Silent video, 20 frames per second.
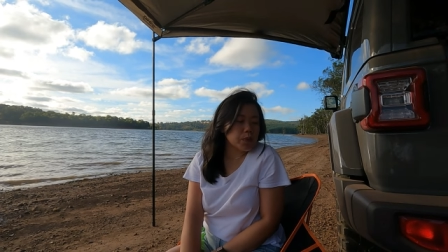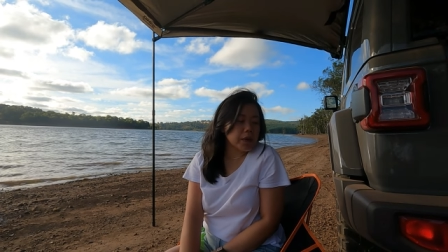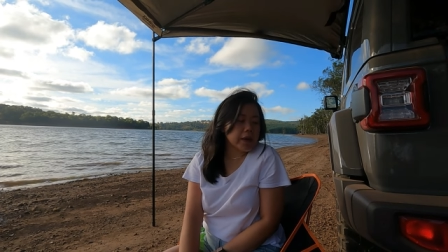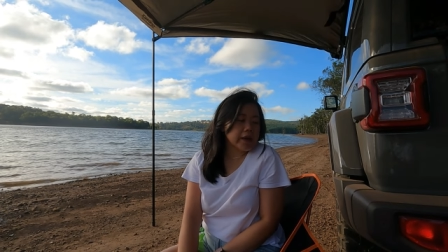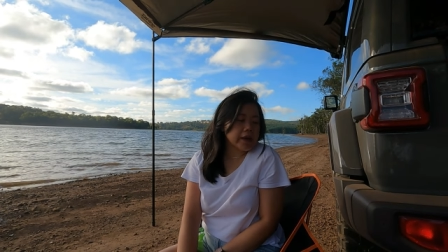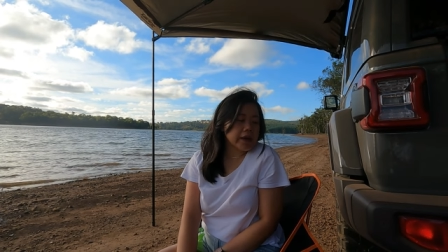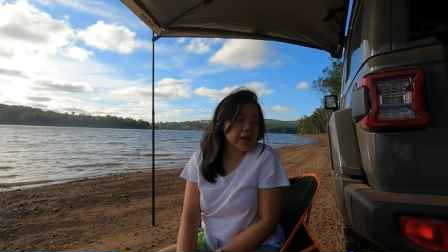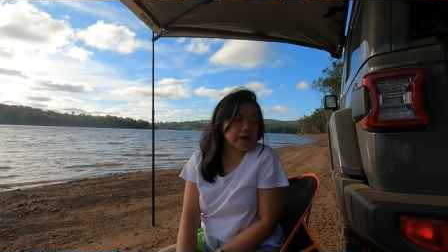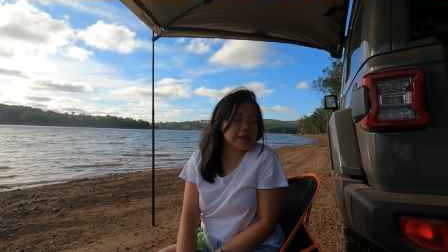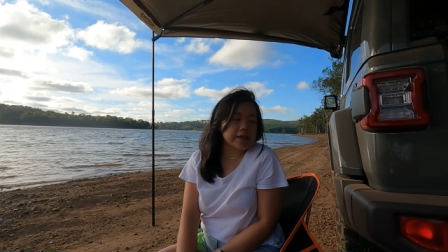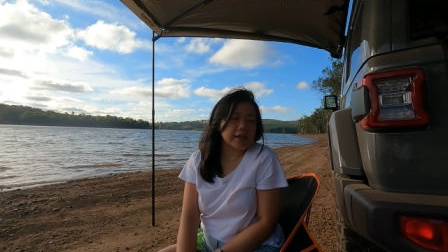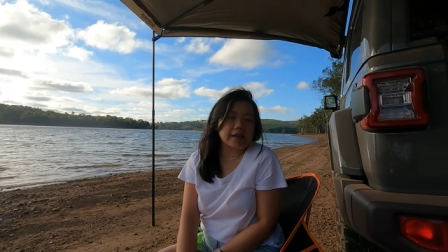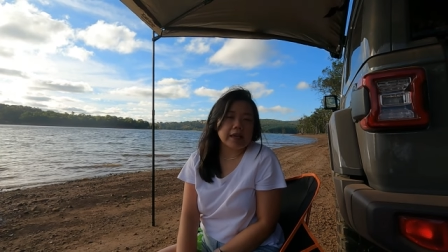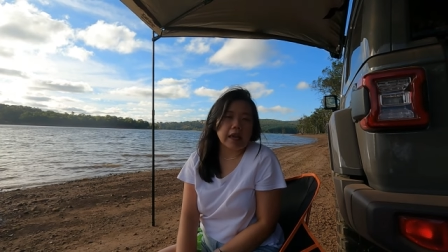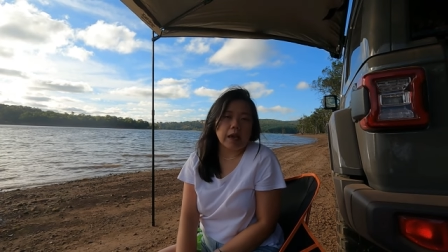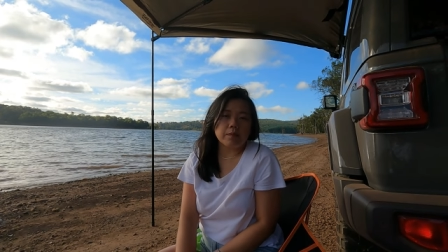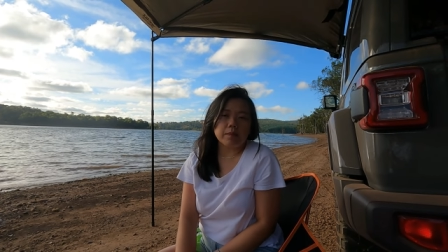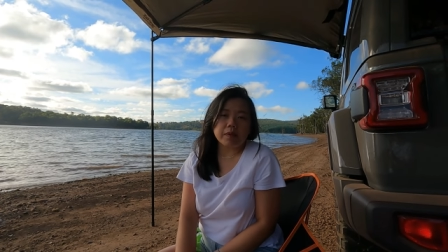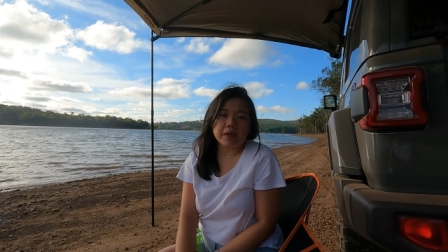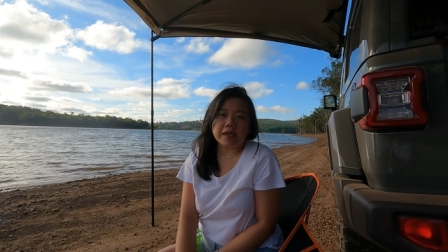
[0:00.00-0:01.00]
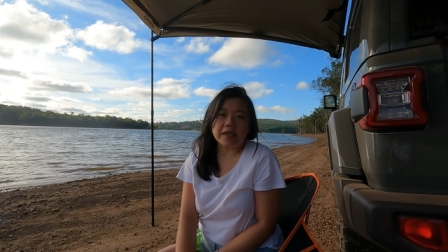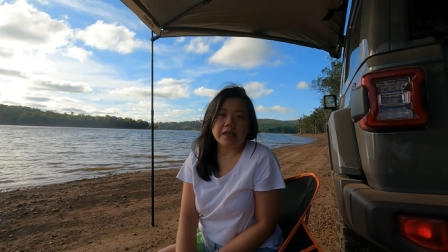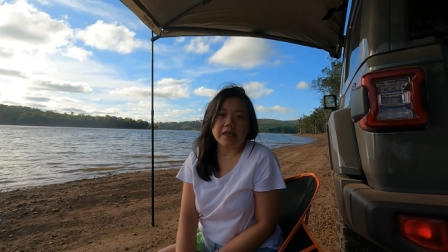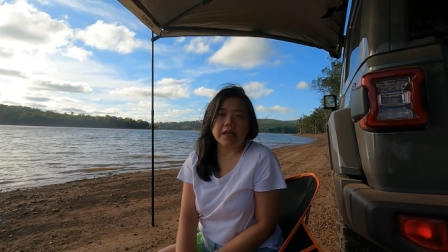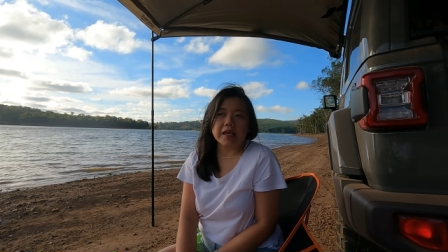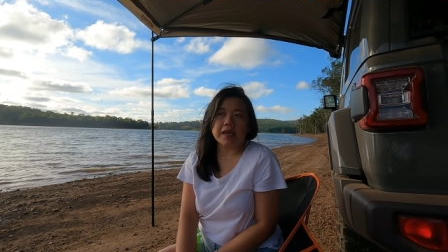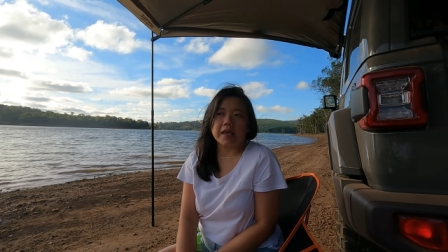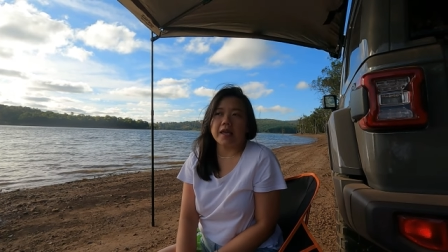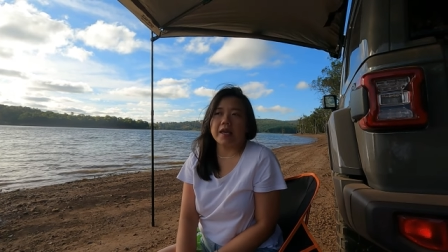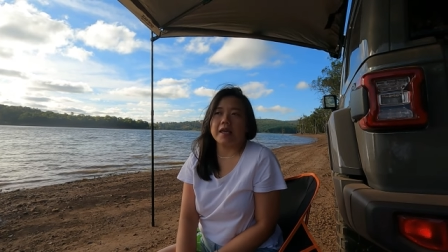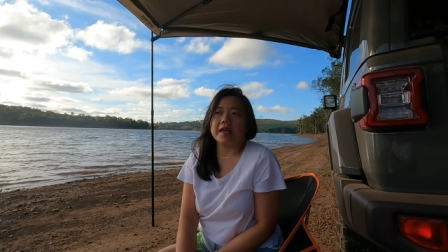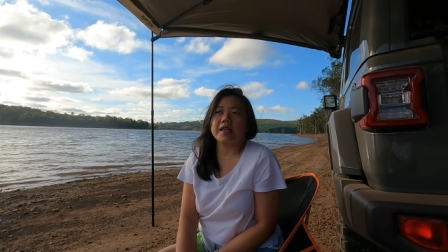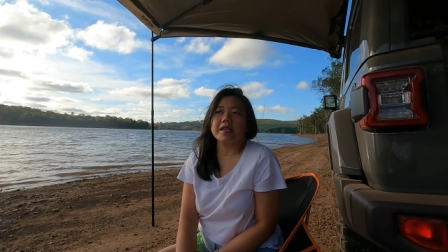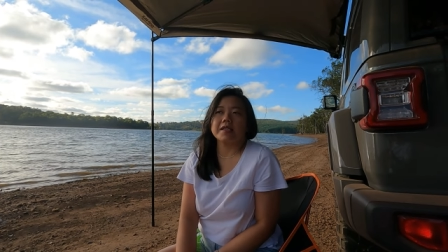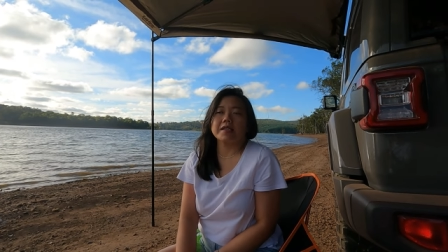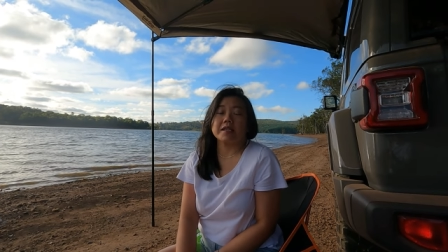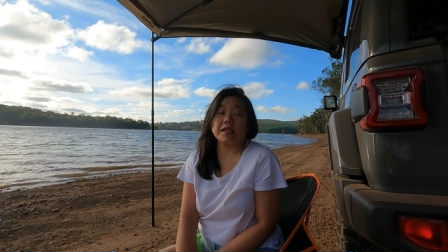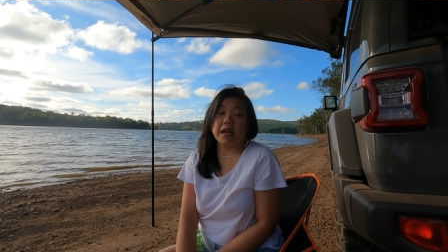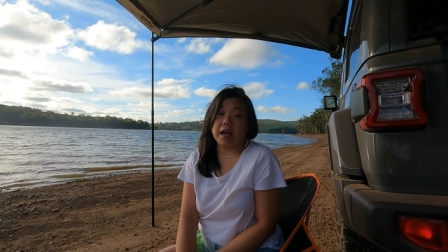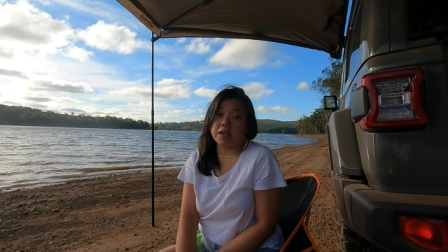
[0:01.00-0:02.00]
buy any camping gear
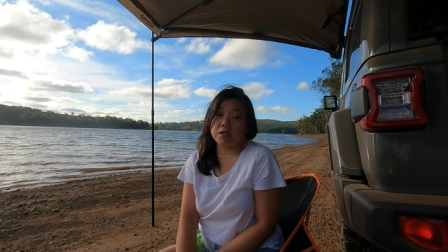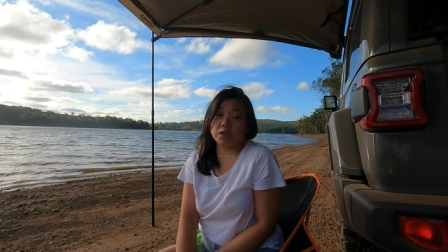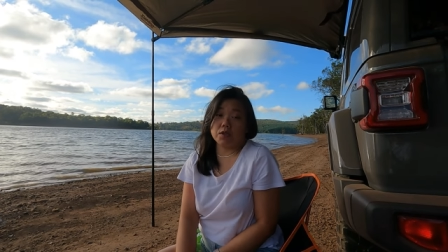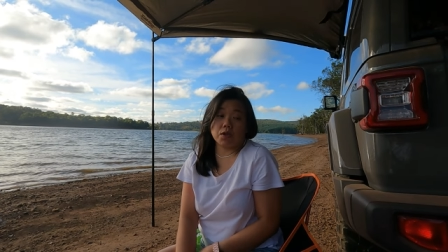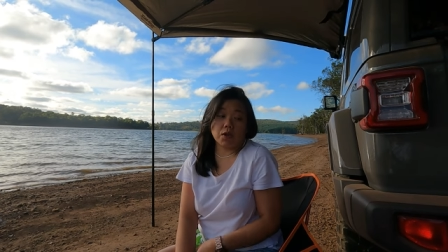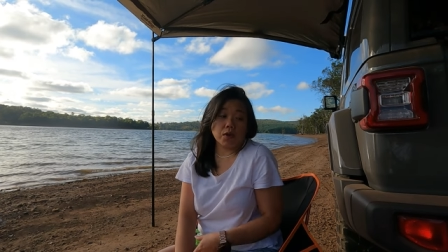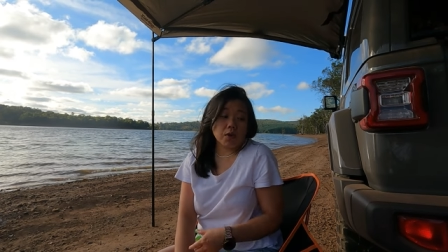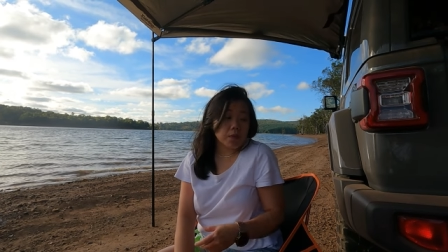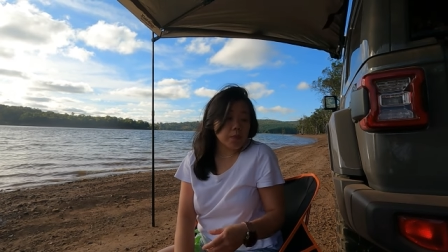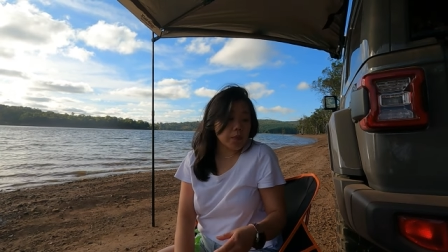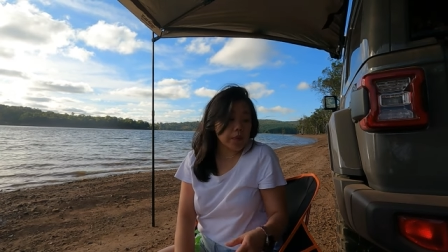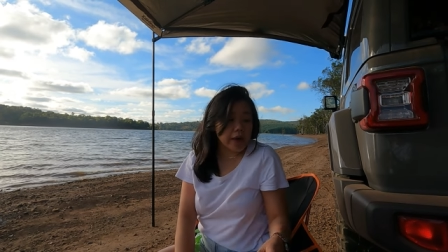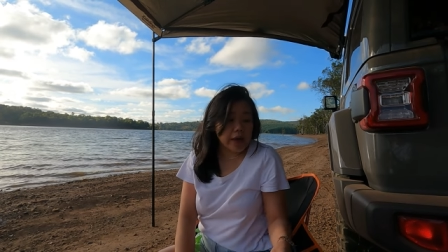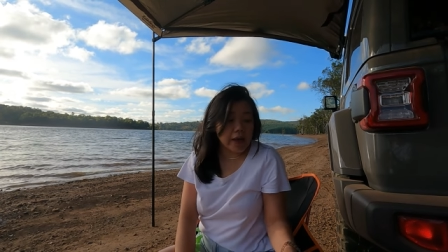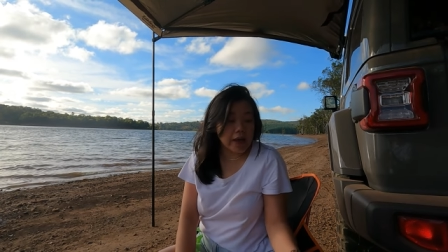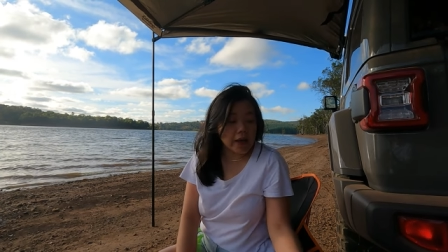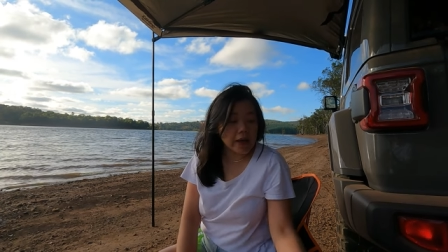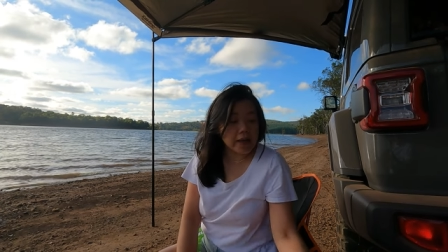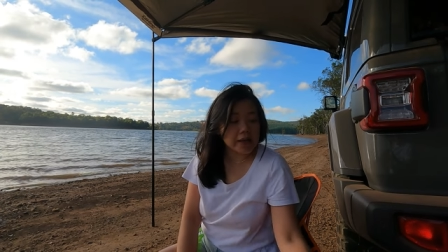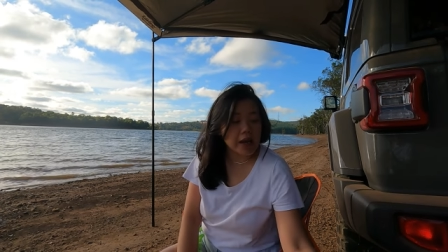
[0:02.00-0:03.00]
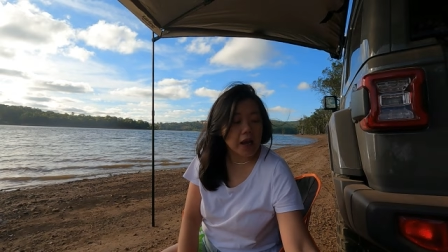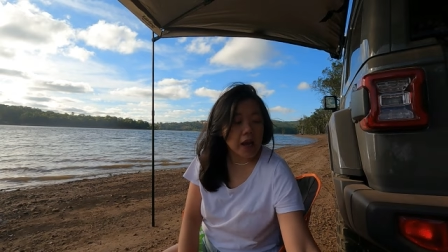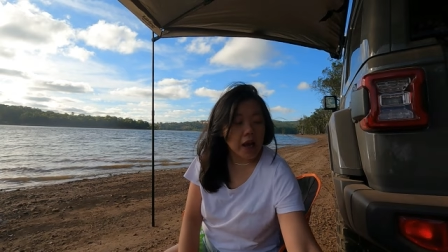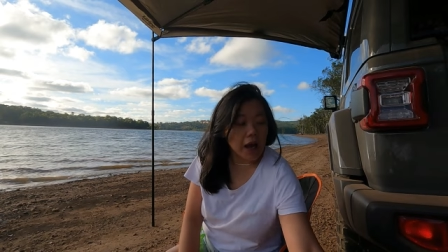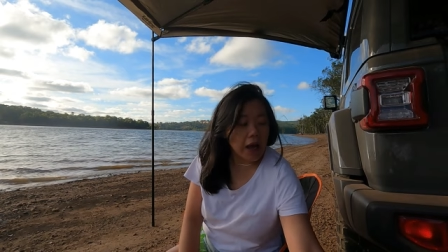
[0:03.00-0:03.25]
is Daiso but